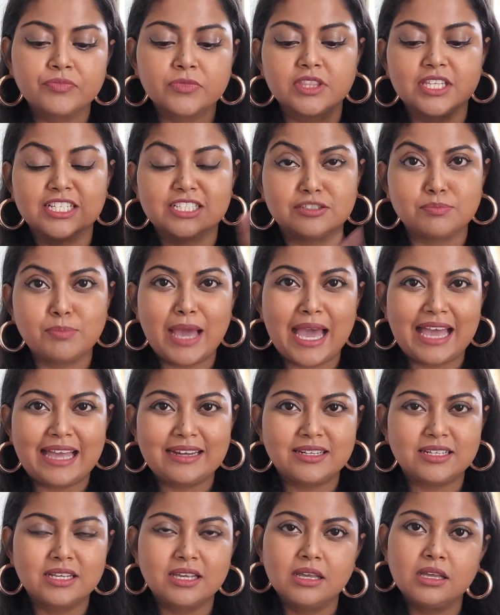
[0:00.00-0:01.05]
There's
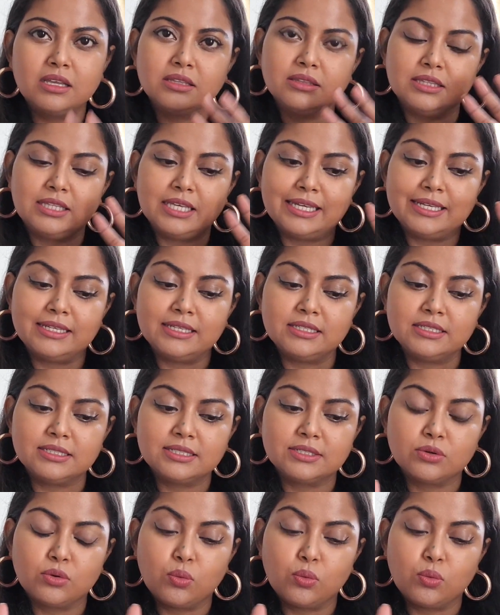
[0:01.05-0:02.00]
matte. There's